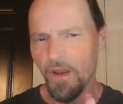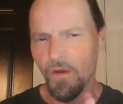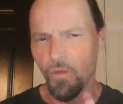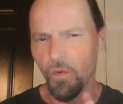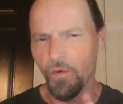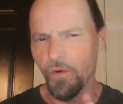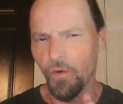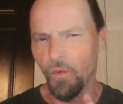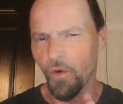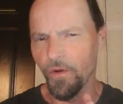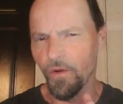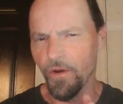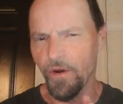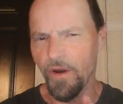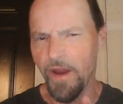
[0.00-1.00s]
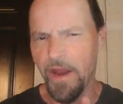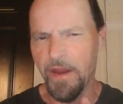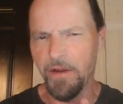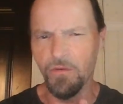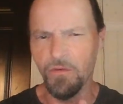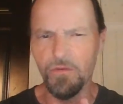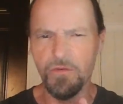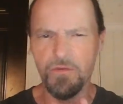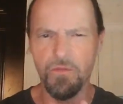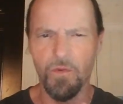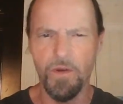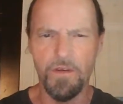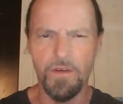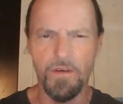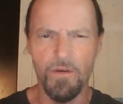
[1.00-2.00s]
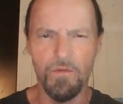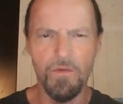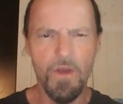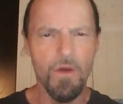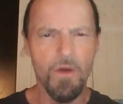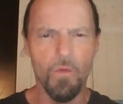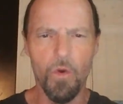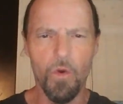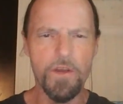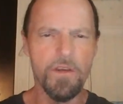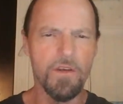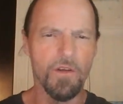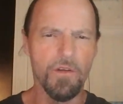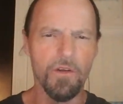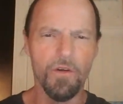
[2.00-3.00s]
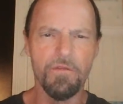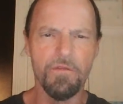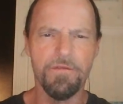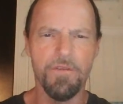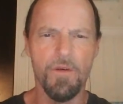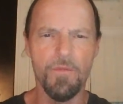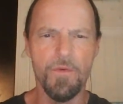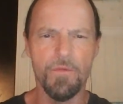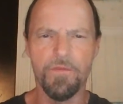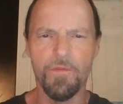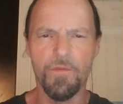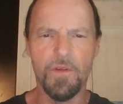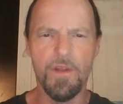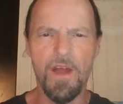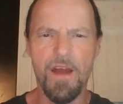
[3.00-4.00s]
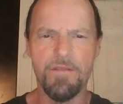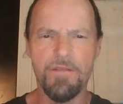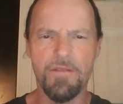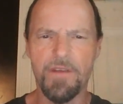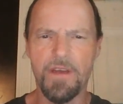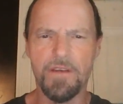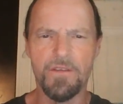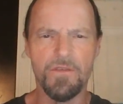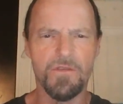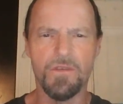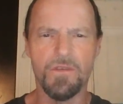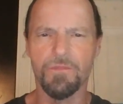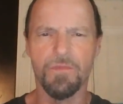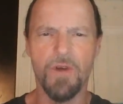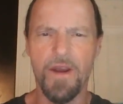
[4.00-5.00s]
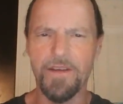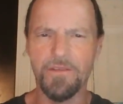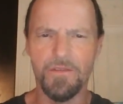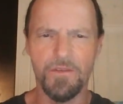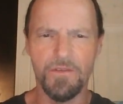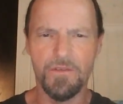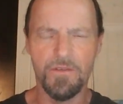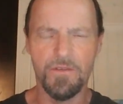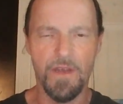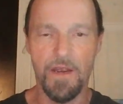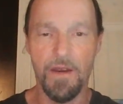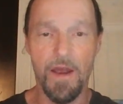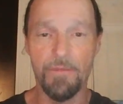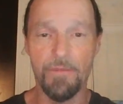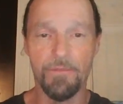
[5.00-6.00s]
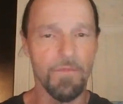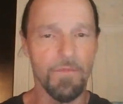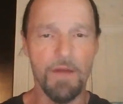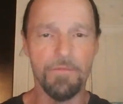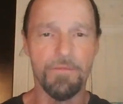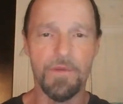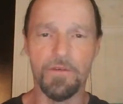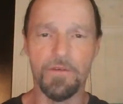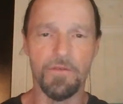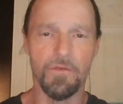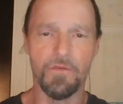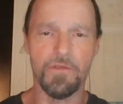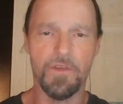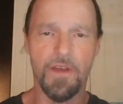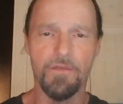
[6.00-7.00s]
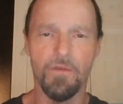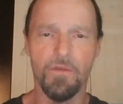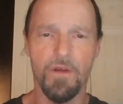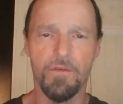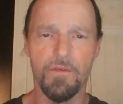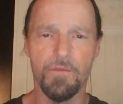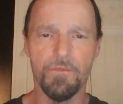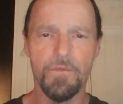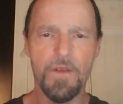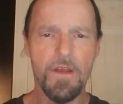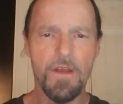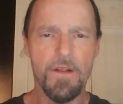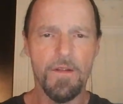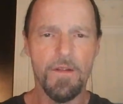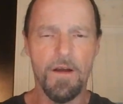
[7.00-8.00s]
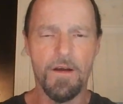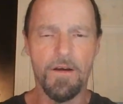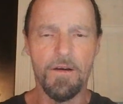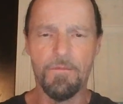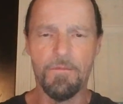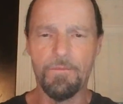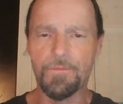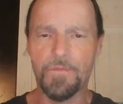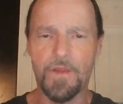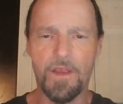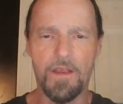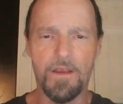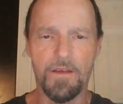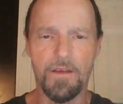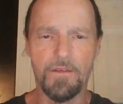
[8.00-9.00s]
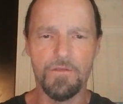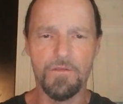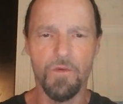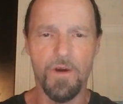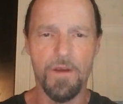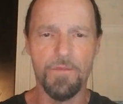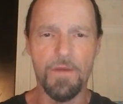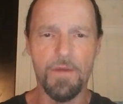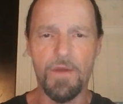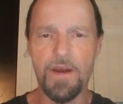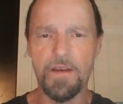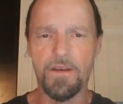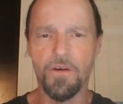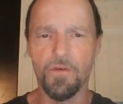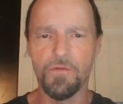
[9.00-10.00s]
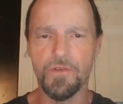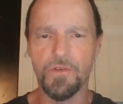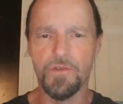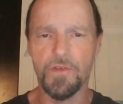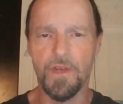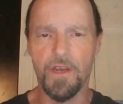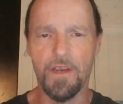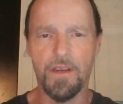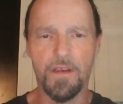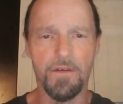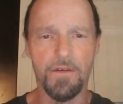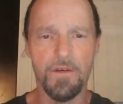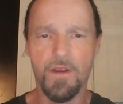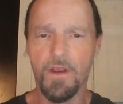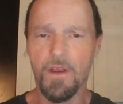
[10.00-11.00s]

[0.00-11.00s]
what are their angles, what you can learn from them from a live event is just priceless. I've been to several of them, and it's where I met my coaches, and